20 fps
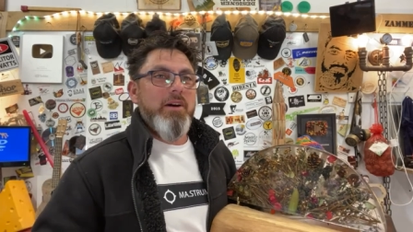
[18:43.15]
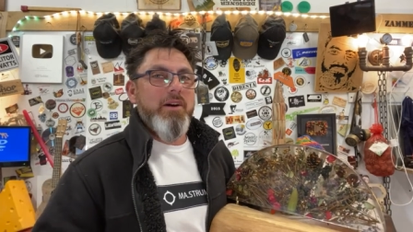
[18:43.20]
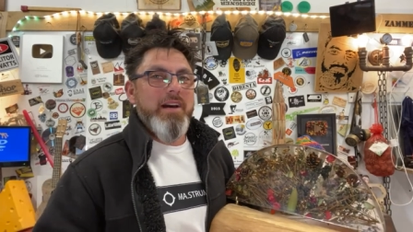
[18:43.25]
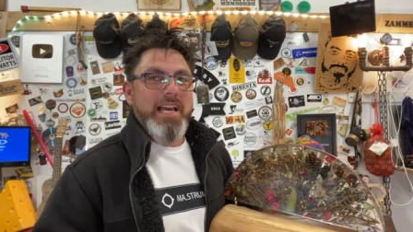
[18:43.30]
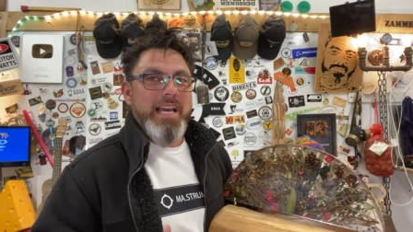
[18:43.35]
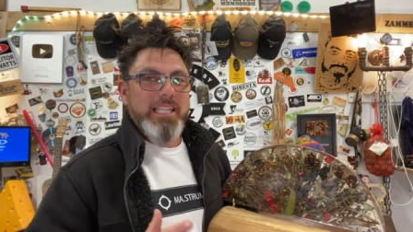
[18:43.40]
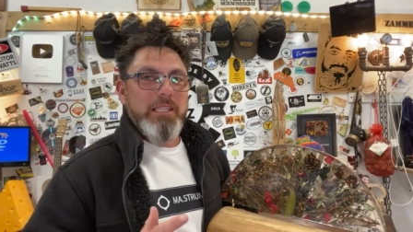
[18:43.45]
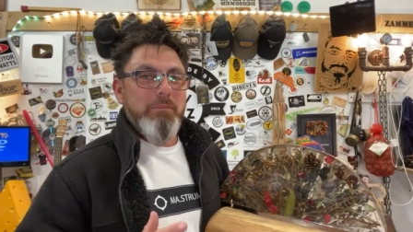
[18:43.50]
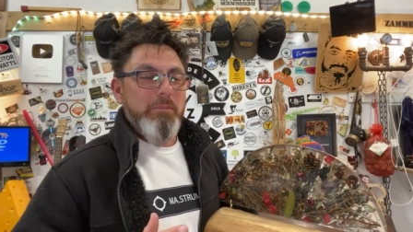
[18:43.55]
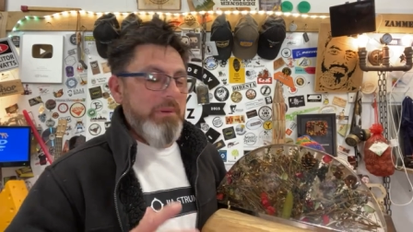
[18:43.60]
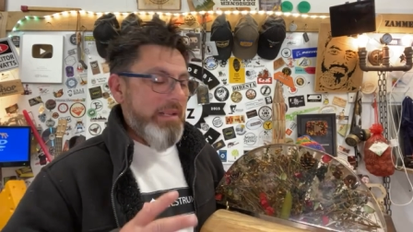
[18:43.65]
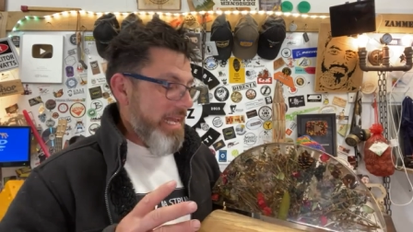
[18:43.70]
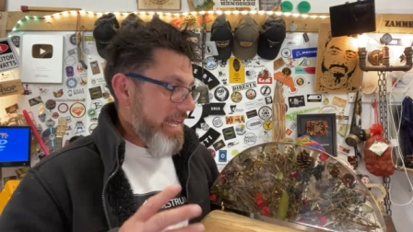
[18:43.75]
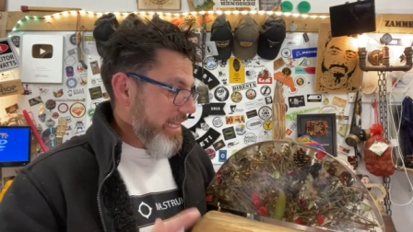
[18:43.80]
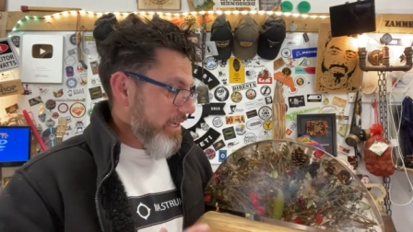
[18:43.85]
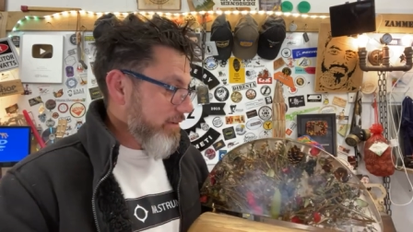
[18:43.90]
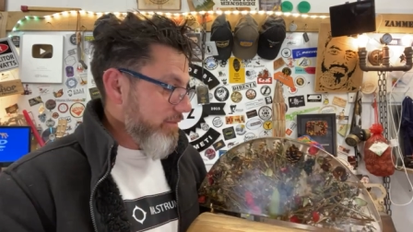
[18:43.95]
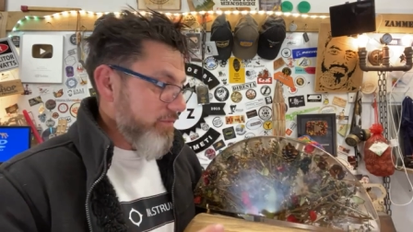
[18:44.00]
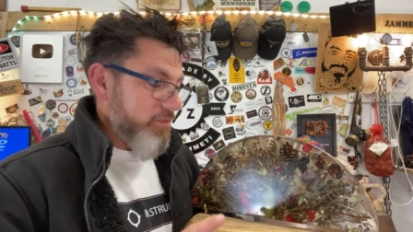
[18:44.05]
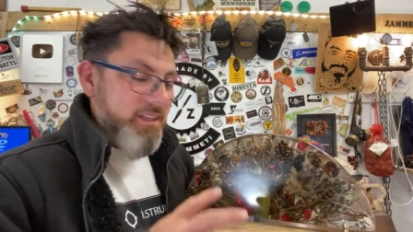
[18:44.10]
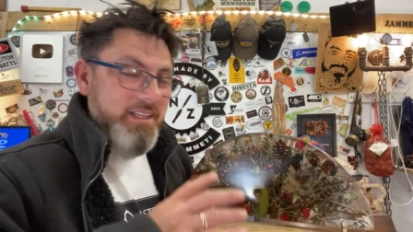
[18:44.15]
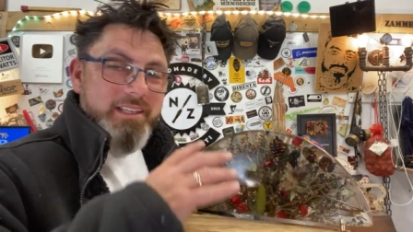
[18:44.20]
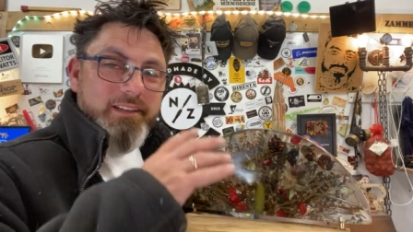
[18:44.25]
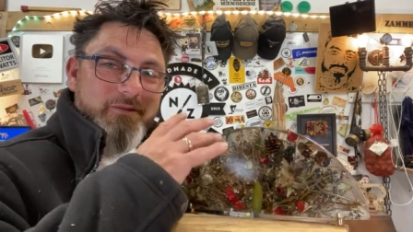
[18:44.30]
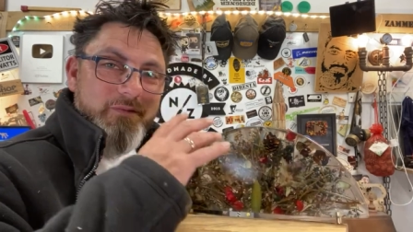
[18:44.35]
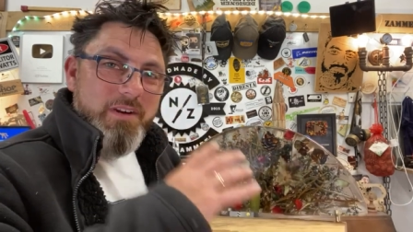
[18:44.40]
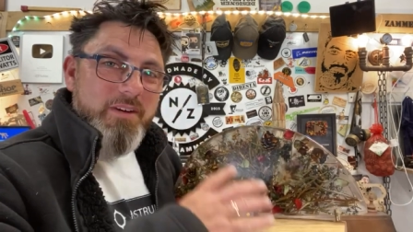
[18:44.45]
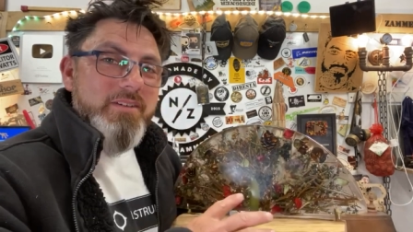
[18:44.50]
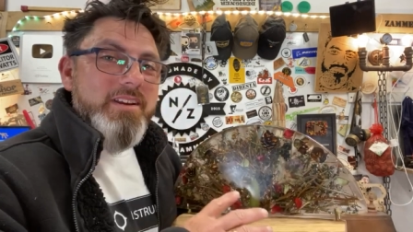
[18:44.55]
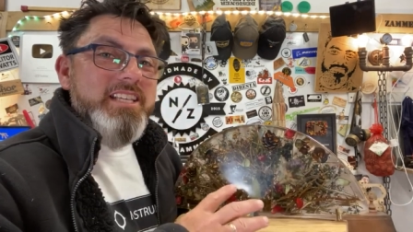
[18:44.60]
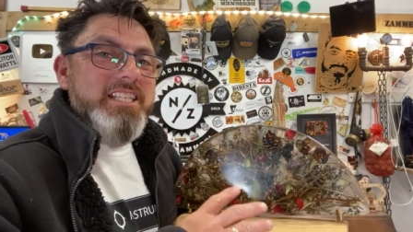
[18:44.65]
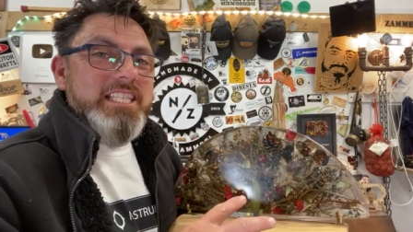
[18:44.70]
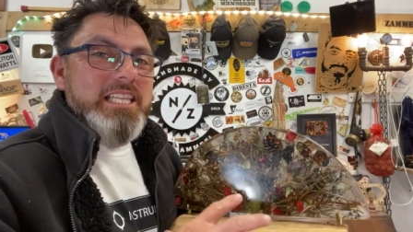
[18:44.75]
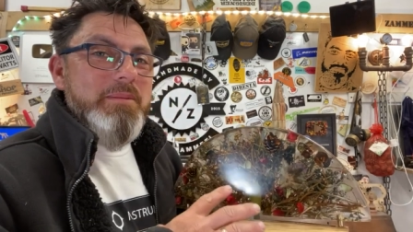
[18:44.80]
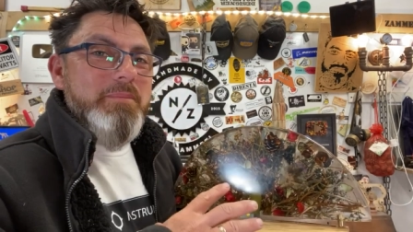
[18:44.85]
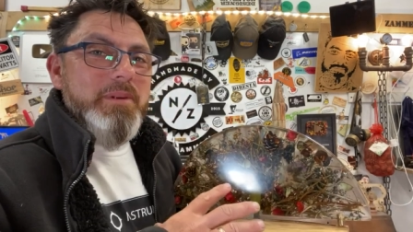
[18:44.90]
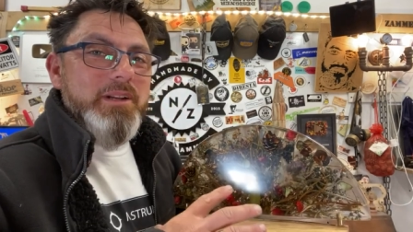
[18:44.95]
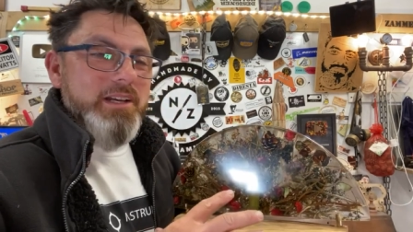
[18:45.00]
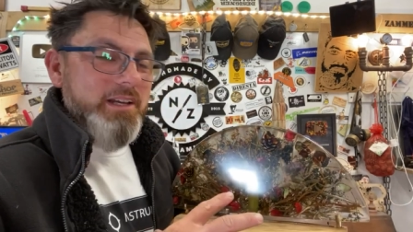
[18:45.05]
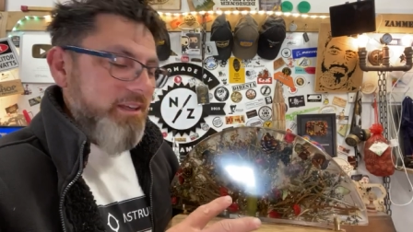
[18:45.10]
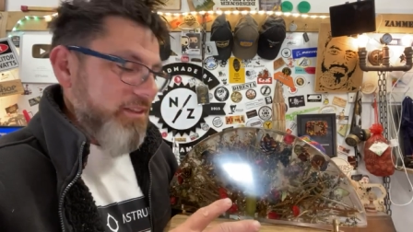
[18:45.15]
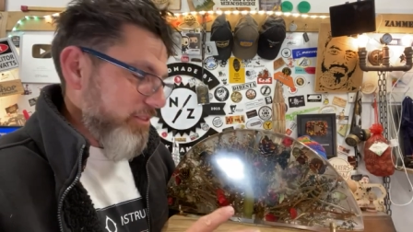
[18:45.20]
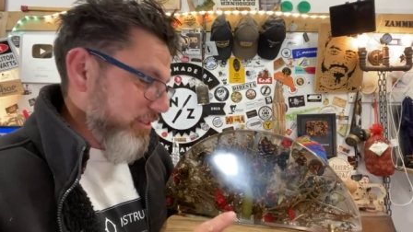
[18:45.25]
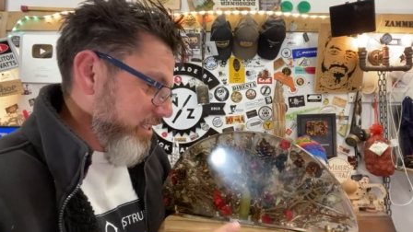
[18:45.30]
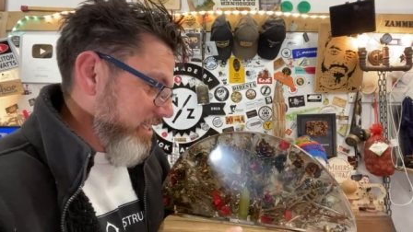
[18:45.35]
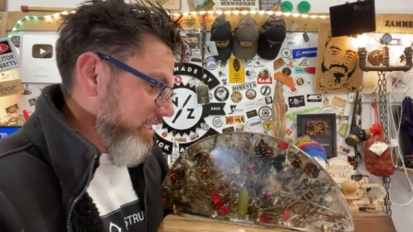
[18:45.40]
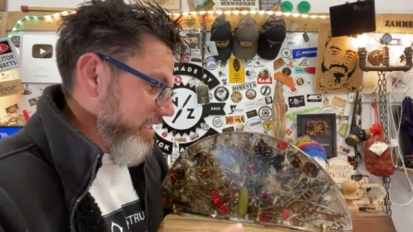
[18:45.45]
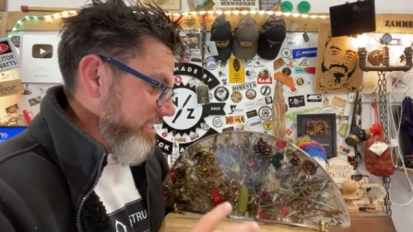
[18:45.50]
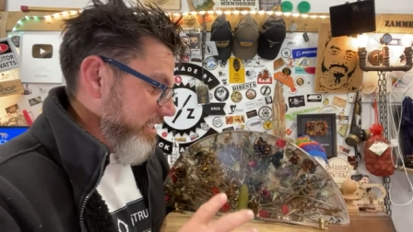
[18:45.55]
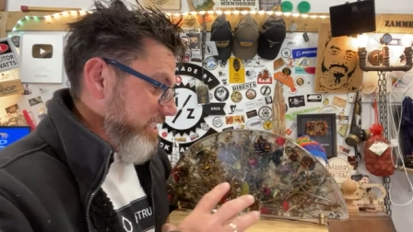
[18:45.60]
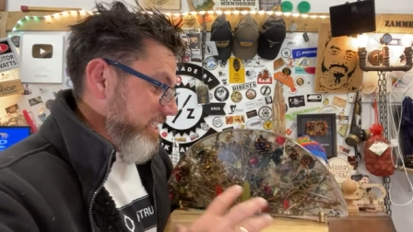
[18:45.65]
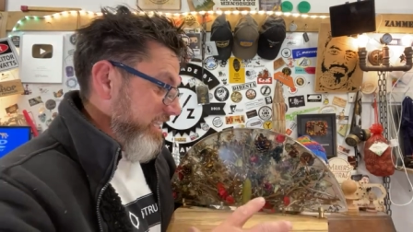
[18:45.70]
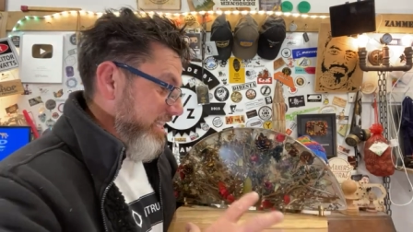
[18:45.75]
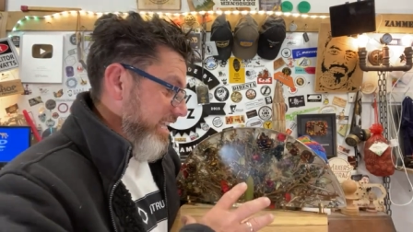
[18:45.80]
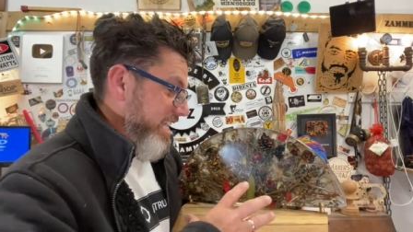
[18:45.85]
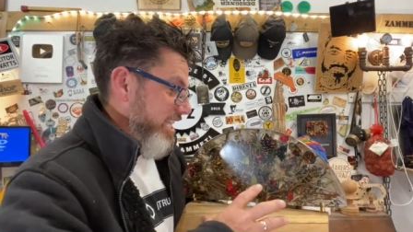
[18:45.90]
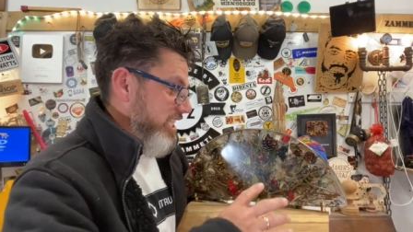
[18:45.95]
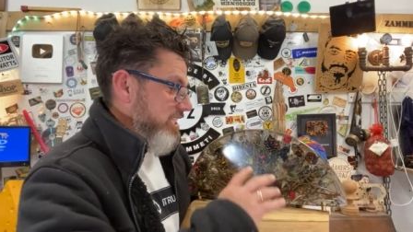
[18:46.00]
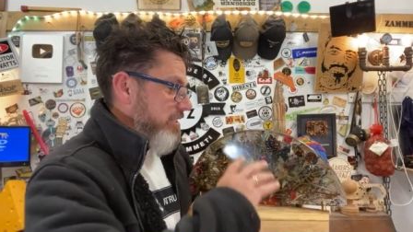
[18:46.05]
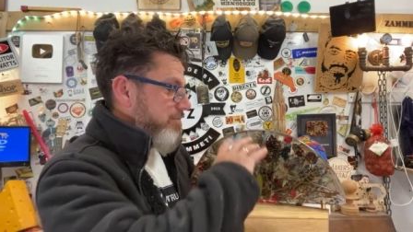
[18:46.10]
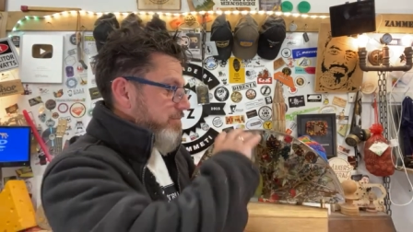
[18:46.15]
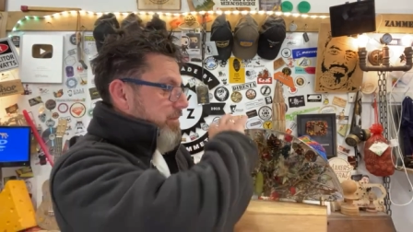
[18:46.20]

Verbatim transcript: I had the plan of very similar th to this,